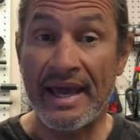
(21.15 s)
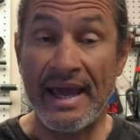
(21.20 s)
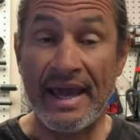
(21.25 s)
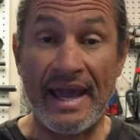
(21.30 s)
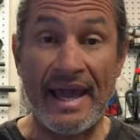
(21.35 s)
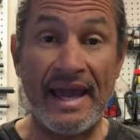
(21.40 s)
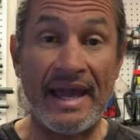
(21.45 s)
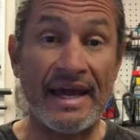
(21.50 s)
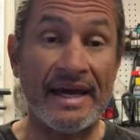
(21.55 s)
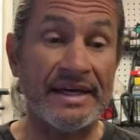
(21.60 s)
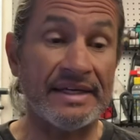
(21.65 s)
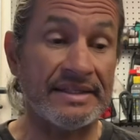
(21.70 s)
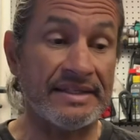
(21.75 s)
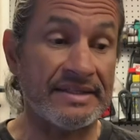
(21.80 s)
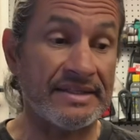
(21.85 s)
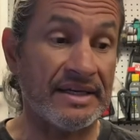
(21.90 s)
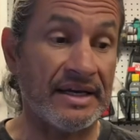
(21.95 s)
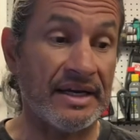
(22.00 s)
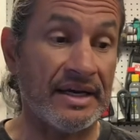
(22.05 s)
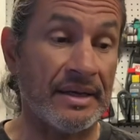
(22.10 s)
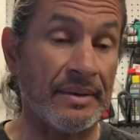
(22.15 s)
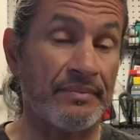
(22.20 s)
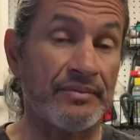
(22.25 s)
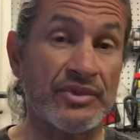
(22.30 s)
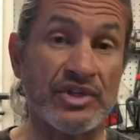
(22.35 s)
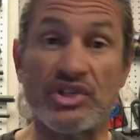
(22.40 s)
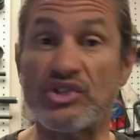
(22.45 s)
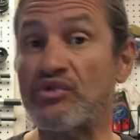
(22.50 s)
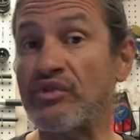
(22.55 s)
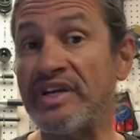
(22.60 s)
And
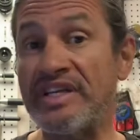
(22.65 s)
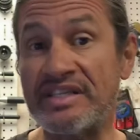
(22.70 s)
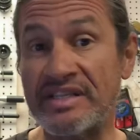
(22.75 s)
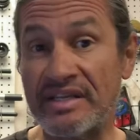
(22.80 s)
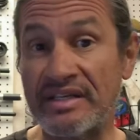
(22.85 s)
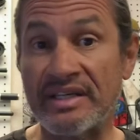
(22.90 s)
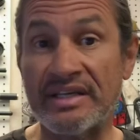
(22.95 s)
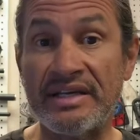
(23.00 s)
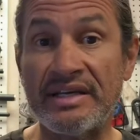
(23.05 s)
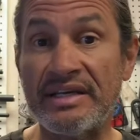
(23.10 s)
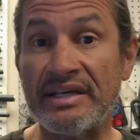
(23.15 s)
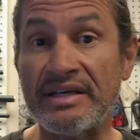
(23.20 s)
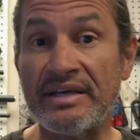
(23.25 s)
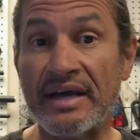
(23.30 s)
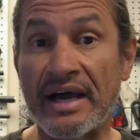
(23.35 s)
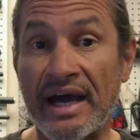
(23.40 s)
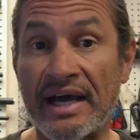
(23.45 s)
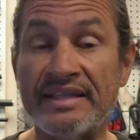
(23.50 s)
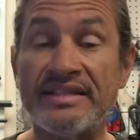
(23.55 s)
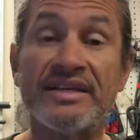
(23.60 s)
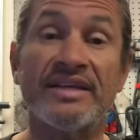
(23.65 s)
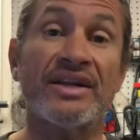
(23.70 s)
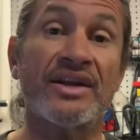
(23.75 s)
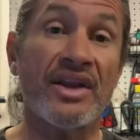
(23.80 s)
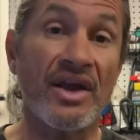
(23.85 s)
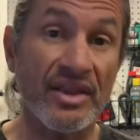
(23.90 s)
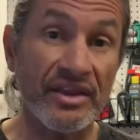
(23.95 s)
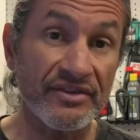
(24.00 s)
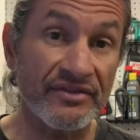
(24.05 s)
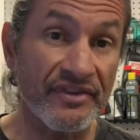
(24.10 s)
just recently, I did
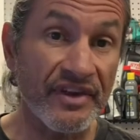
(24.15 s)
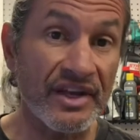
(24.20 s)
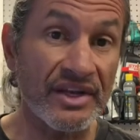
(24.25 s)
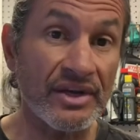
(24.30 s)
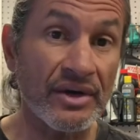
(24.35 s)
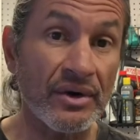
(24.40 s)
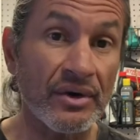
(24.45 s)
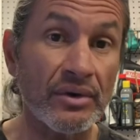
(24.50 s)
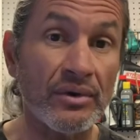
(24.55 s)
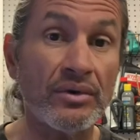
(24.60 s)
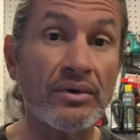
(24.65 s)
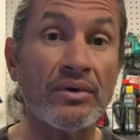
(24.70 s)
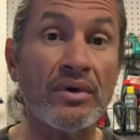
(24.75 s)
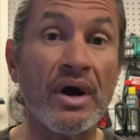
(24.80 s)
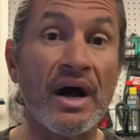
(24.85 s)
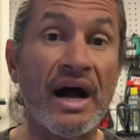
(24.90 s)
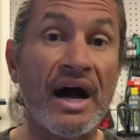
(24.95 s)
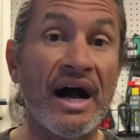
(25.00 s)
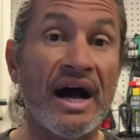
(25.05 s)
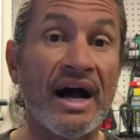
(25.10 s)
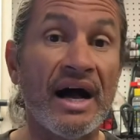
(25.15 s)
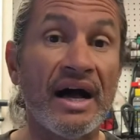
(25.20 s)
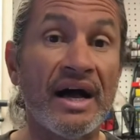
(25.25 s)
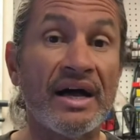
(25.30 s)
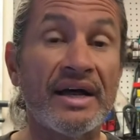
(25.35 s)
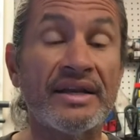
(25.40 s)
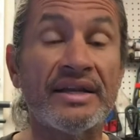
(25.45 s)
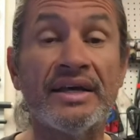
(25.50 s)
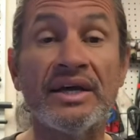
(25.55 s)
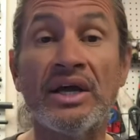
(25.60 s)
another video
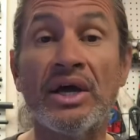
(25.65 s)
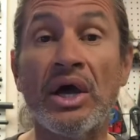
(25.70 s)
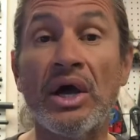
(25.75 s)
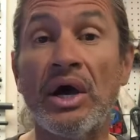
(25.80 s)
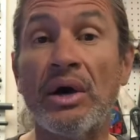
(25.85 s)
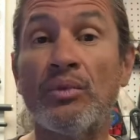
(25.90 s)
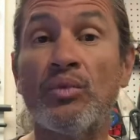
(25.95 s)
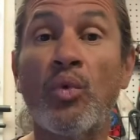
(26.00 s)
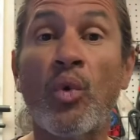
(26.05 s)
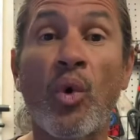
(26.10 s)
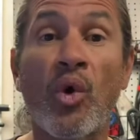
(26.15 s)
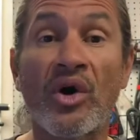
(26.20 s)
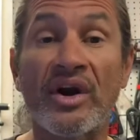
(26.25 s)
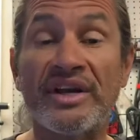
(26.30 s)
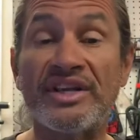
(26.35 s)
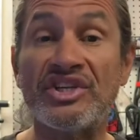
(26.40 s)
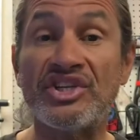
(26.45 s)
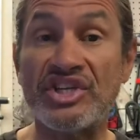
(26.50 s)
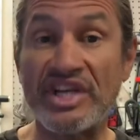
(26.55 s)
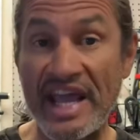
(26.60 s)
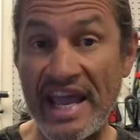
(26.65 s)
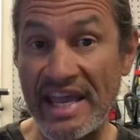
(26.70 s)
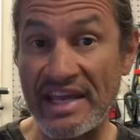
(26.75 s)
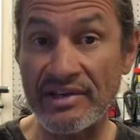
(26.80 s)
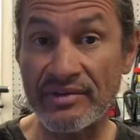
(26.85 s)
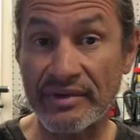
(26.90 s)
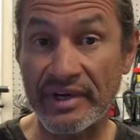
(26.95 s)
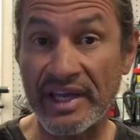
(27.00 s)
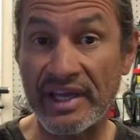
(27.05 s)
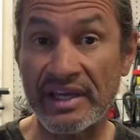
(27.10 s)
on worn
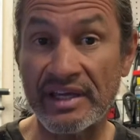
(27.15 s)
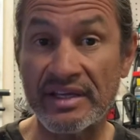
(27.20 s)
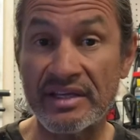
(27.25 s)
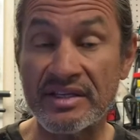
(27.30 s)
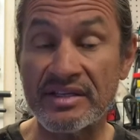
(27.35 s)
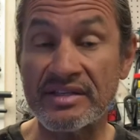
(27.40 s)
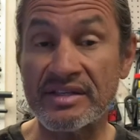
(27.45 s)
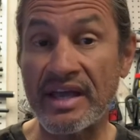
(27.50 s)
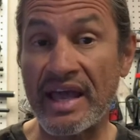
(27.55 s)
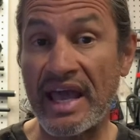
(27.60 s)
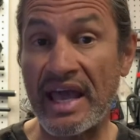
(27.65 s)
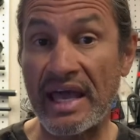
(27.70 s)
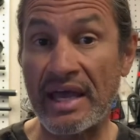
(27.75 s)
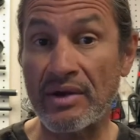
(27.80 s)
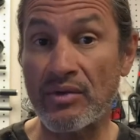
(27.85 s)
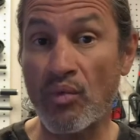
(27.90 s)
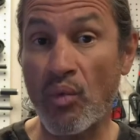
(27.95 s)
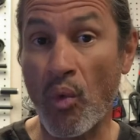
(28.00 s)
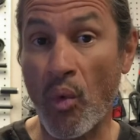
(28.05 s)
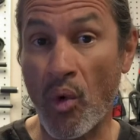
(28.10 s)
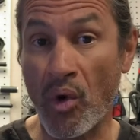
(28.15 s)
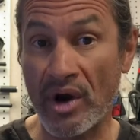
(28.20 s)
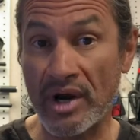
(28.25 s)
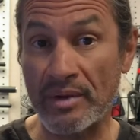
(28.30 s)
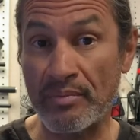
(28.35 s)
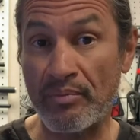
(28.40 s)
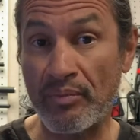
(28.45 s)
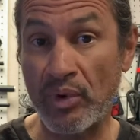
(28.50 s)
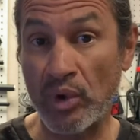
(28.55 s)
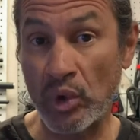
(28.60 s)
chain rings and
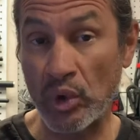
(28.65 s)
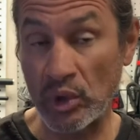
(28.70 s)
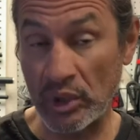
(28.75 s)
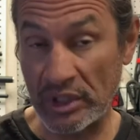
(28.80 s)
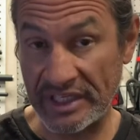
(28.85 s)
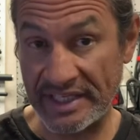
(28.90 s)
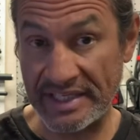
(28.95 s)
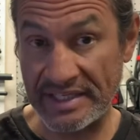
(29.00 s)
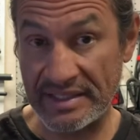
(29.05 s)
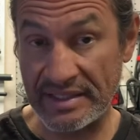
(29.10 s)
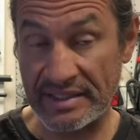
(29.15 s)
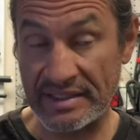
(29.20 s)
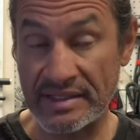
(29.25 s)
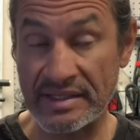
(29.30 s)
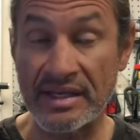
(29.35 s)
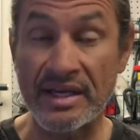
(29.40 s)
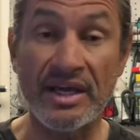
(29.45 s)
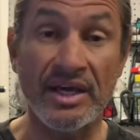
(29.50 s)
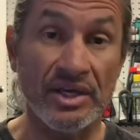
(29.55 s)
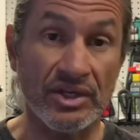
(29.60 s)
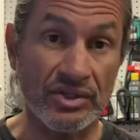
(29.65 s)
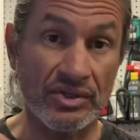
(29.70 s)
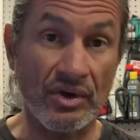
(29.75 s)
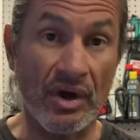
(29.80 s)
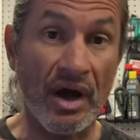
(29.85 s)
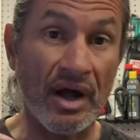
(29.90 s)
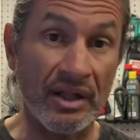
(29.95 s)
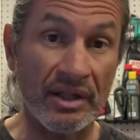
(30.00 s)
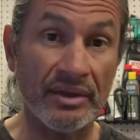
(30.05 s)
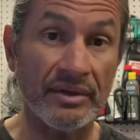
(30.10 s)
worn pulleys.
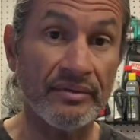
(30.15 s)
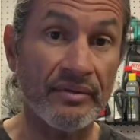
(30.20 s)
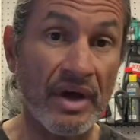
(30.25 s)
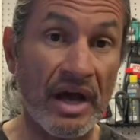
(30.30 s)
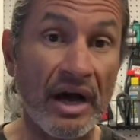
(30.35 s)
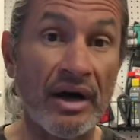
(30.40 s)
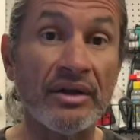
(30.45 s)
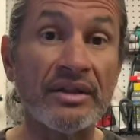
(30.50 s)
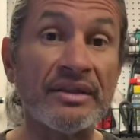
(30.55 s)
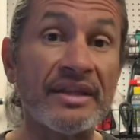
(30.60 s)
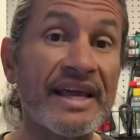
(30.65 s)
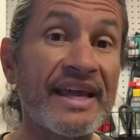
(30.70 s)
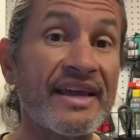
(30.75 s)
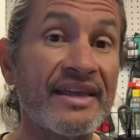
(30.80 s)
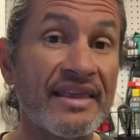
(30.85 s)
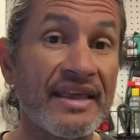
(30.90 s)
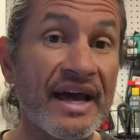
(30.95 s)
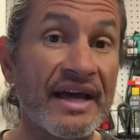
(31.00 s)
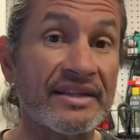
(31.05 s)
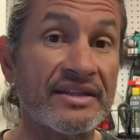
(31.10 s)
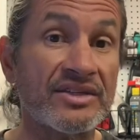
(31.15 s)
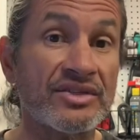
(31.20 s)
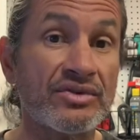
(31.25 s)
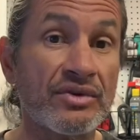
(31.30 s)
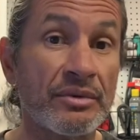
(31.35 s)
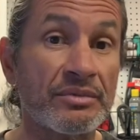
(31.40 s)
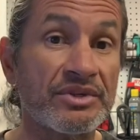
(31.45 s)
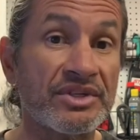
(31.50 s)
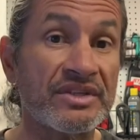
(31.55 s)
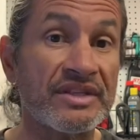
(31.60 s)
So I'll link that
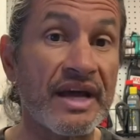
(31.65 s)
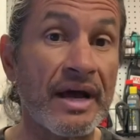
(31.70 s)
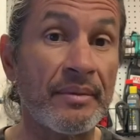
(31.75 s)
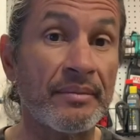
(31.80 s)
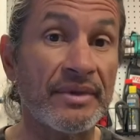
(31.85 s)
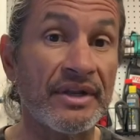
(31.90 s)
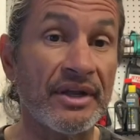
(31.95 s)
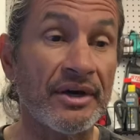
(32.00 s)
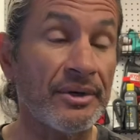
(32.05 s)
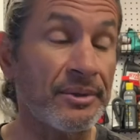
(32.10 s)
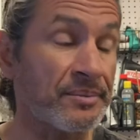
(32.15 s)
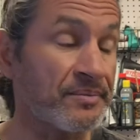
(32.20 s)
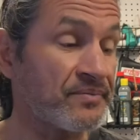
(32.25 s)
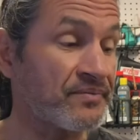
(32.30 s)
description down below.